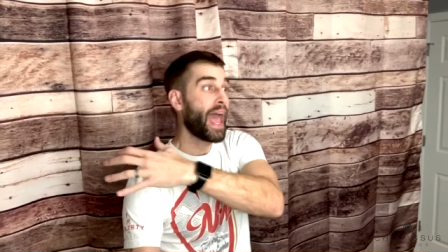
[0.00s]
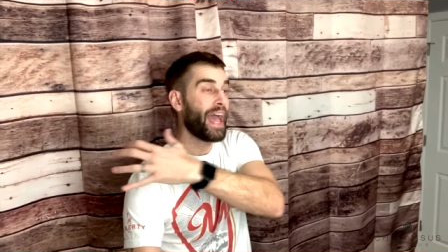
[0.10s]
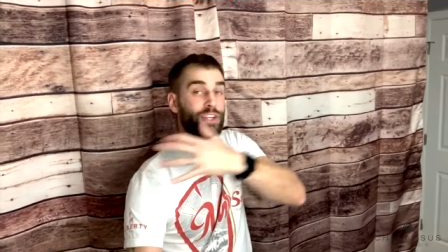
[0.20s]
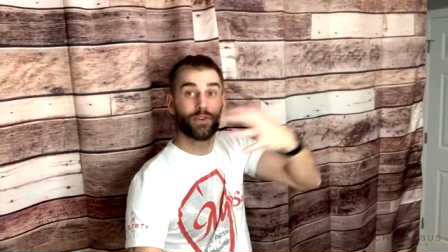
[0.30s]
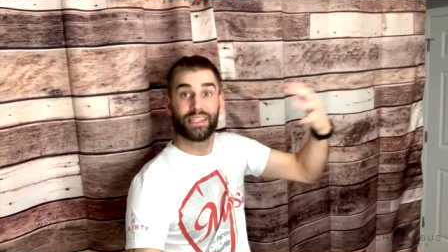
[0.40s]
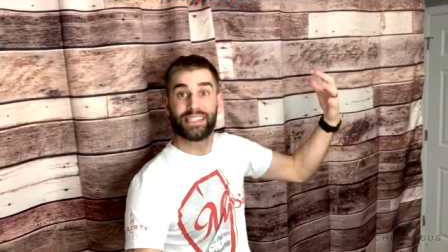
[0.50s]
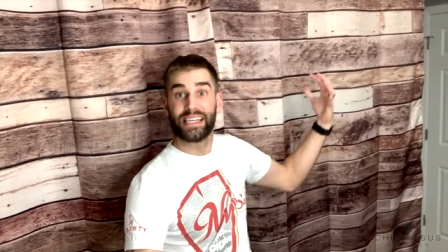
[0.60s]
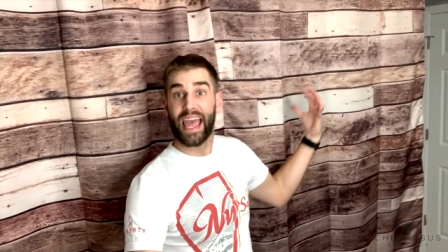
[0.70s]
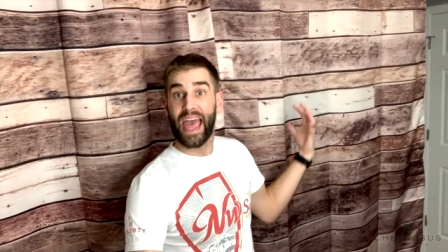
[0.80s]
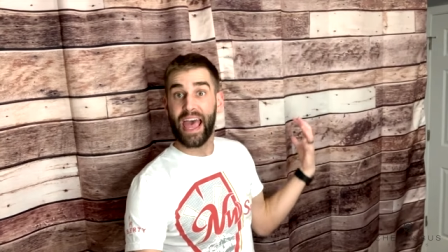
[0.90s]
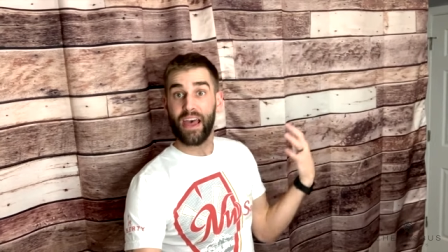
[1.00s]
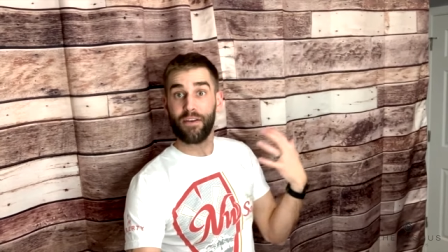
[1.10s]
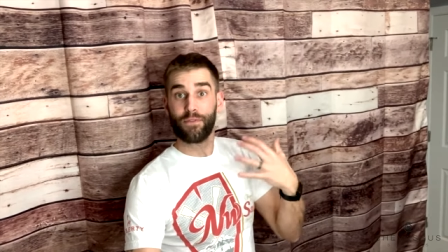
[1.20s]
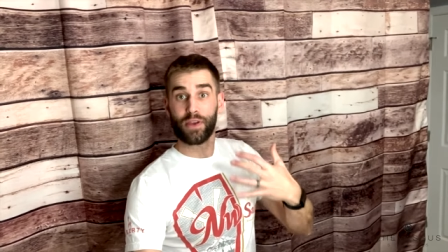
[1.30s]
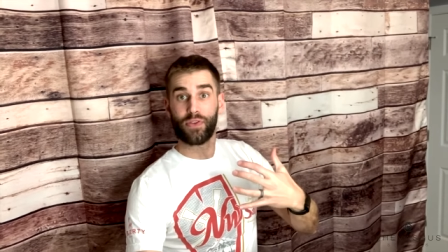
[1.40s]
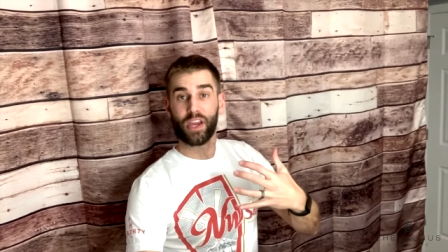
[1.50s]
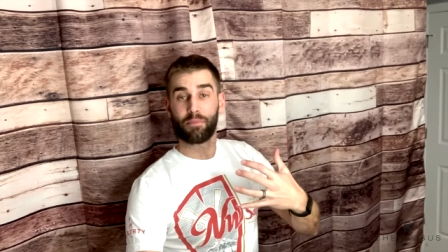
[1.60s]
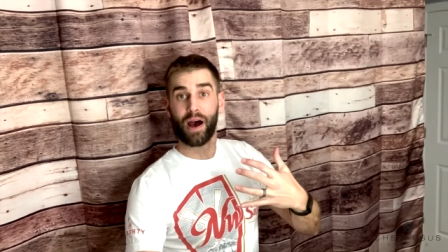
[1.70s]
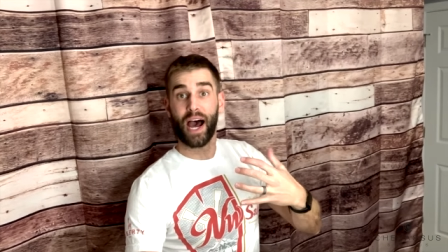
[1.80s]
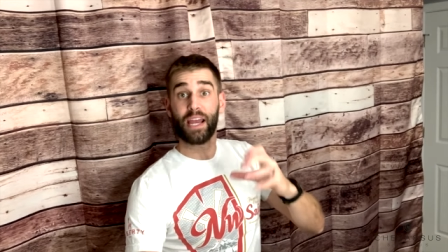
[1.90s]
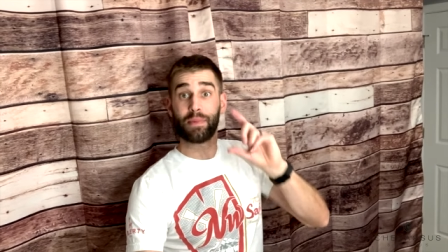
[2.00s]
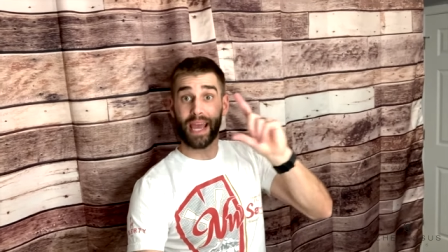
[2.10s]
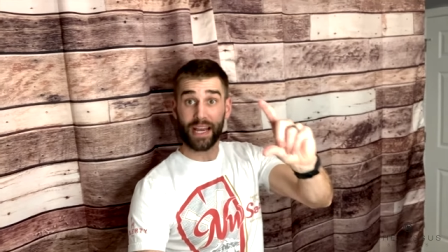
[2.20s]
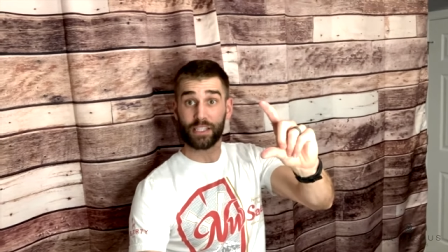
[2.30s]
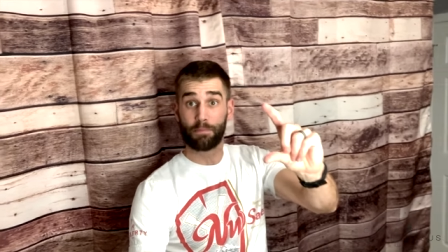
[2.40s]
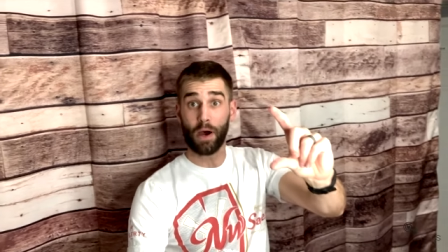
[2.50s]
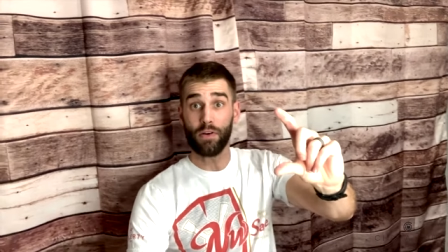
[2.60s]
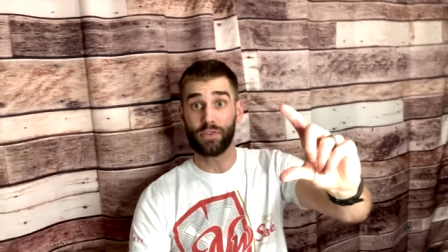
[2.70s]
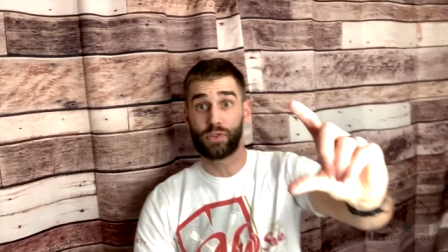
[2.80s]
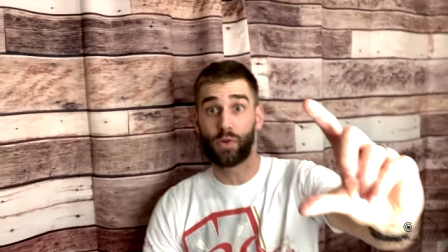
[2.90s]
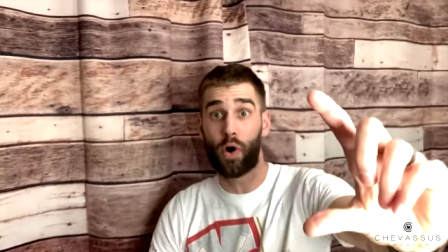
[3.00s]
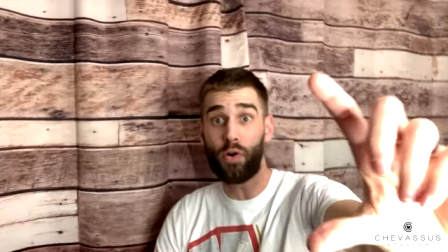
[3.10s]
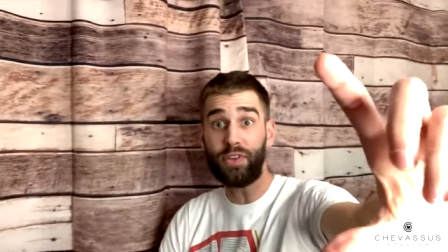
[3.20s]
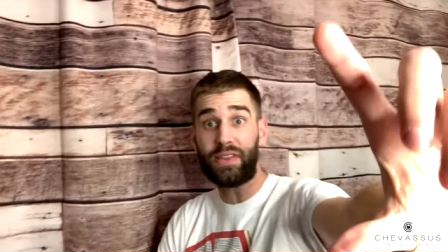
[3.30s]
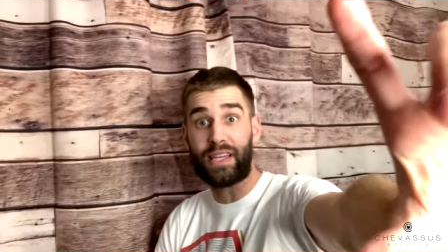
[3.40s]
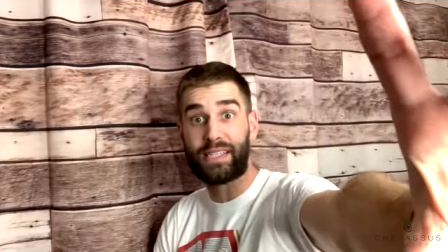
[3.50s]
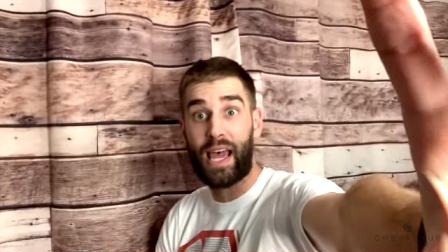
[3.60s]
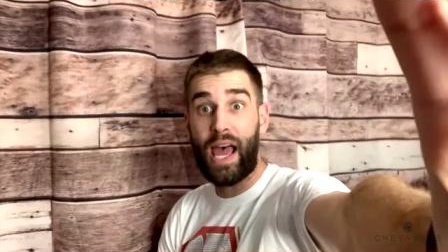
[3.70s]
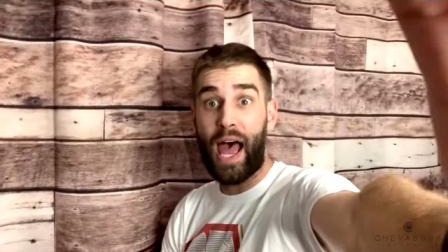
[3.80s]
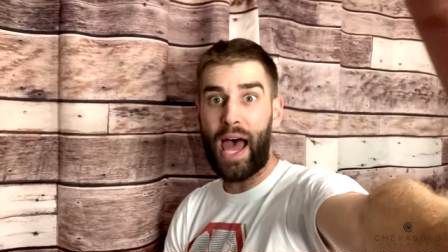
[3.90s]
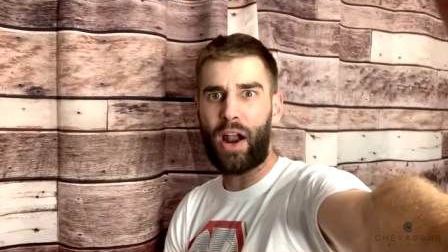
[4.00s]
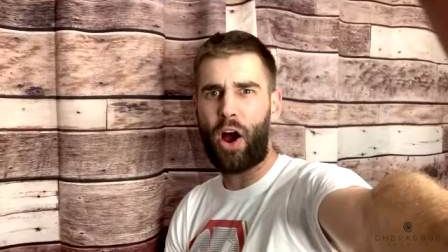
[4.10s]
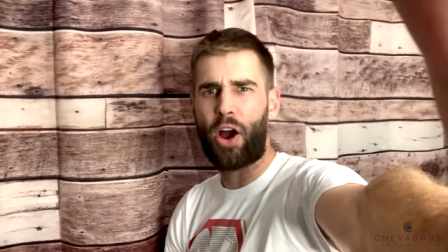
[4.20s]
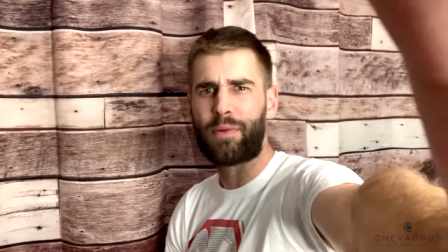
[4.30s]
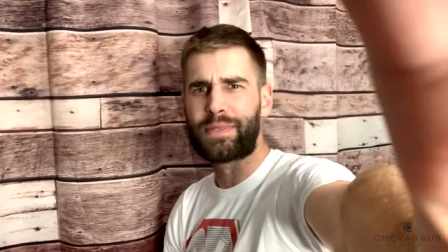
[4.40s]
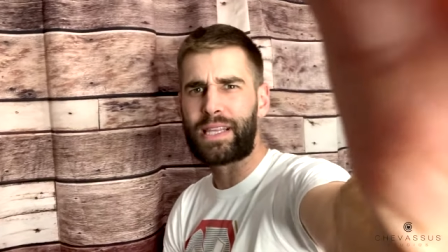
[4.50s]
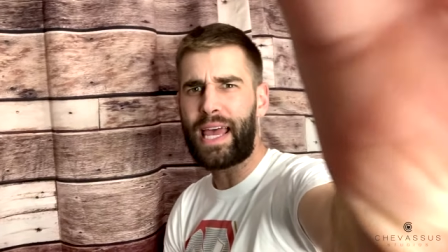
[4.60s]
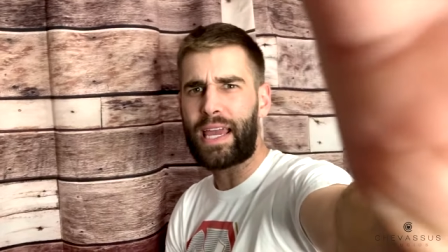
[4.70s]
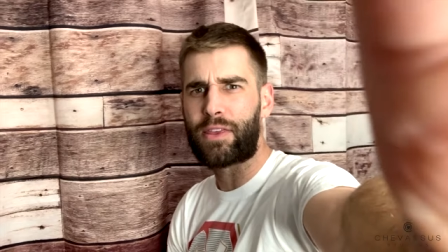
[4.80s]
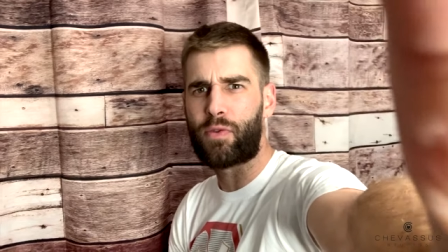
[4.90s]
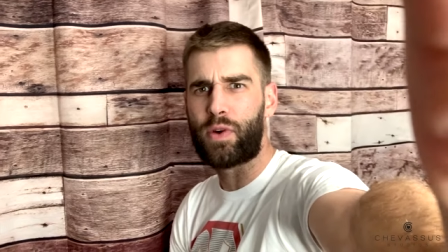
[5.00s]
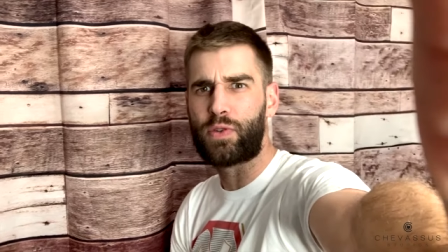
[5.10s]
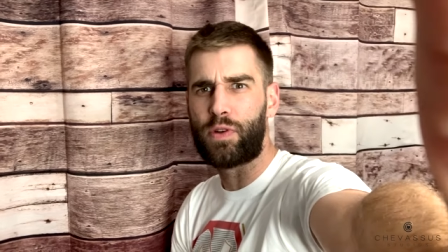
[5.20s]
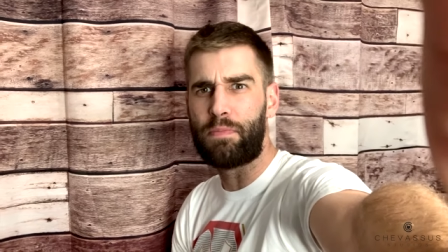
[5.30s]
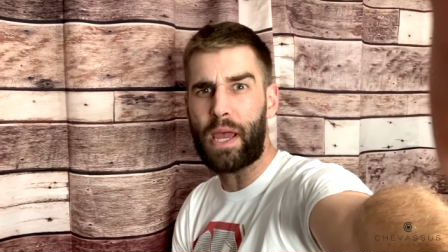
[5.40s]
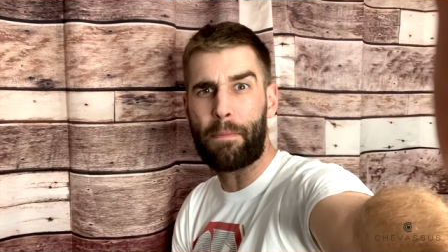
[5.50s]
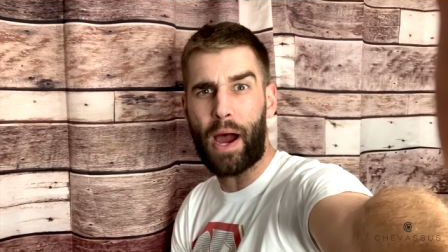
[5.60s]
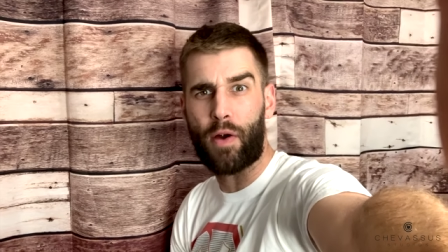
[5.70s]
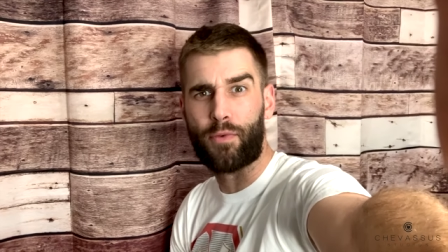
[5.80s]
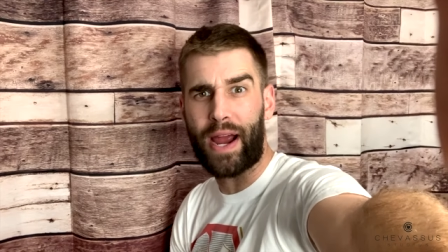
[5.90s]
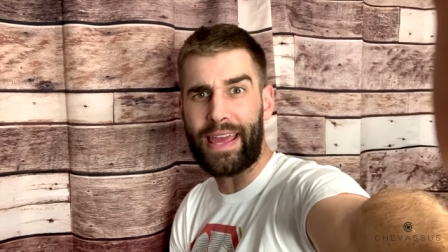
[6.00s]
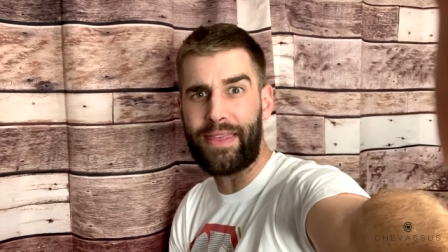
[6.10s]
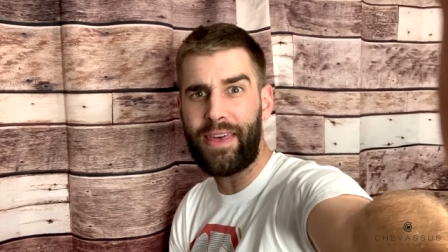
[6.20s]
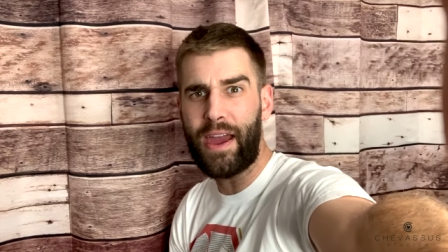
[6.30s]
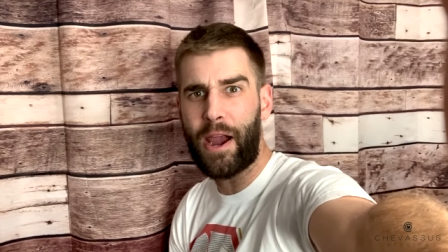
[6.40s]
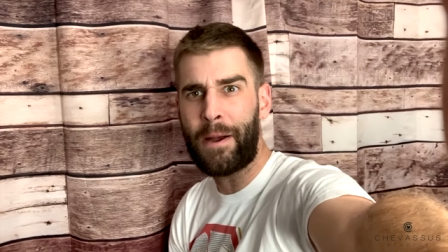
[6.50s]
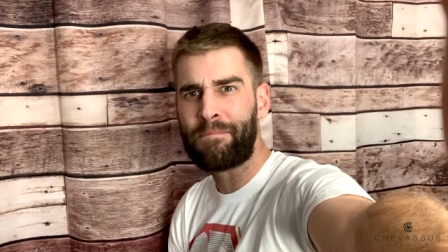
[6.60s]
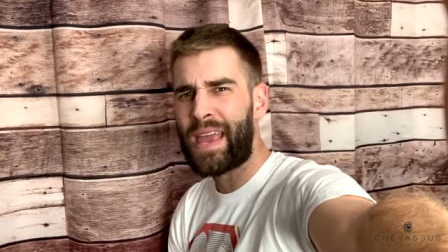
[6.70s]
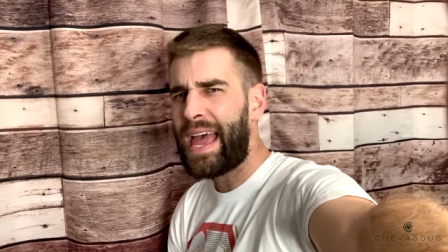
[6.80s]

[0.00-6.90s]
and you can see everything behind me as opposed to holding this at arm's length, which would be about right there.